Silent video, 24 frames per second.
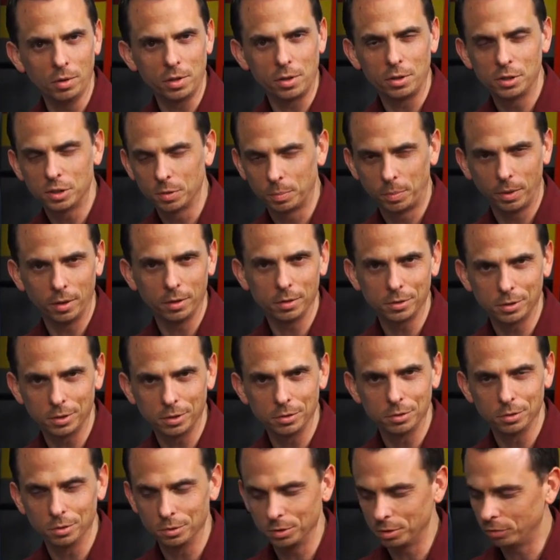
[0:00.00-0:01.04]
I used a pair of
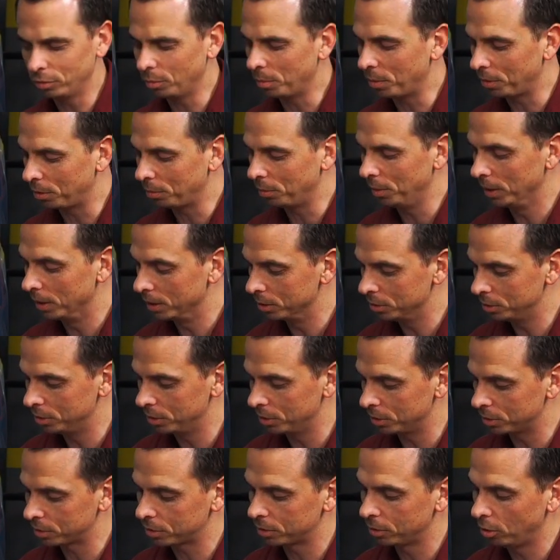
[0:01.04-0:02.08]
scissors from a 3-inch
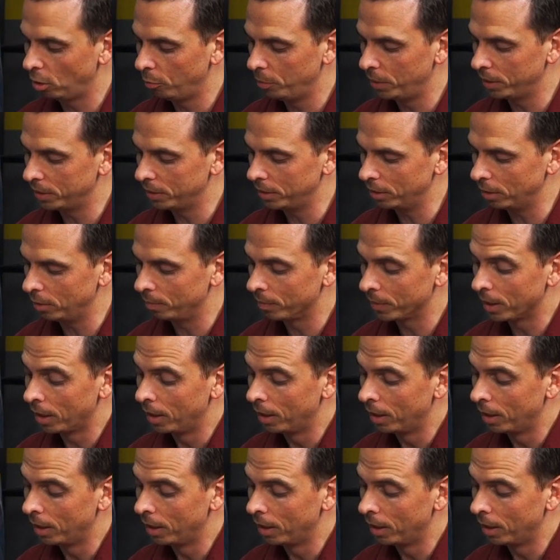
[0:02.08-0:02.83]
disc, no big deal.